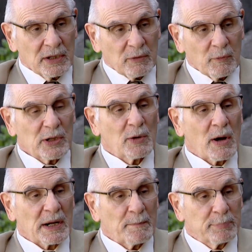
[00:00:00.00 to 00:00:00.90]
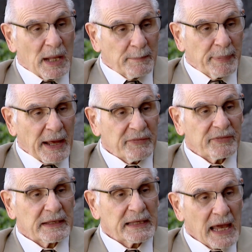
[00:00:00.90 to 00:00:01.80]
we don't want a bloodbath
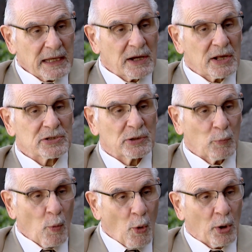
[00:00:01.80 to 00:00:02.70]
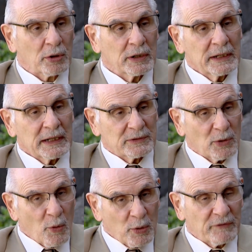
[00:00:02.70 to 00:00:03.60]
and chaos and war in the
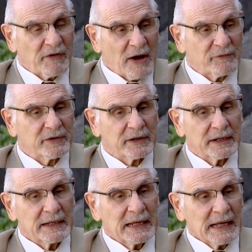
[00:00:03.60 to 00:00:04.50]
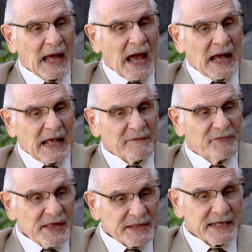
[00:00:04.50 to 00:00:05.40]
Horn of Africa. If
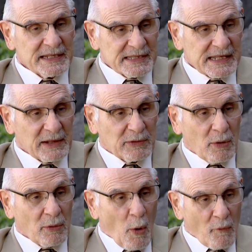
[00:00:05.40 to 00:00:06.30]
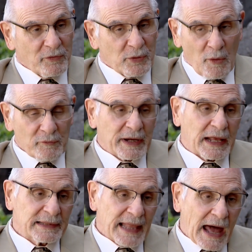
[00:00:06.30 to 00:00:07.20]
this gets said over and over
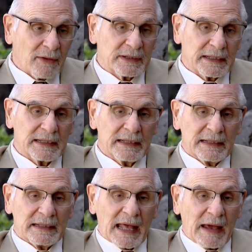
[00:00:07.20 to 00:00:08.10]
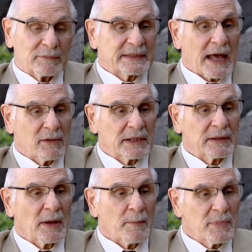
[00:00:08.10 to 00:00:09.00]
again loudly, and we're
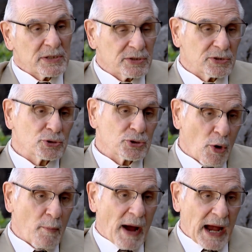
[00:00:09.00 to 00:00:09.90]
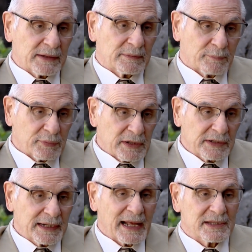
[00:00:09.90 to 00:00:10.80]
telling Mr. Joe Biden,
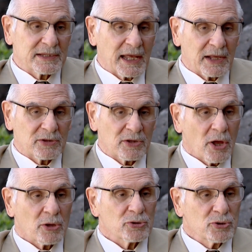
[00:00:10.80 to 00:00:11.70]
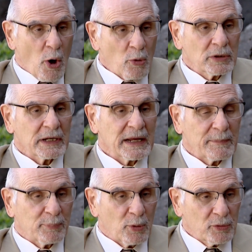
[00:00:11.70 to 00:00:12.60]
President of the United States, don't
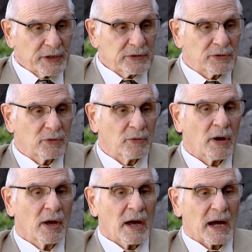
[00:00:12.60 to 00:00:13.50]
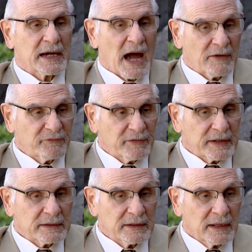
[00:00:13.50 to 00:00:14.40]
get pulled into a
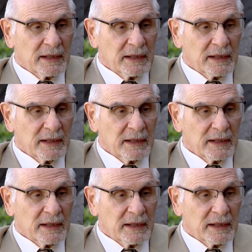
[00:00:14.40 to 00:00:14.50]
conflict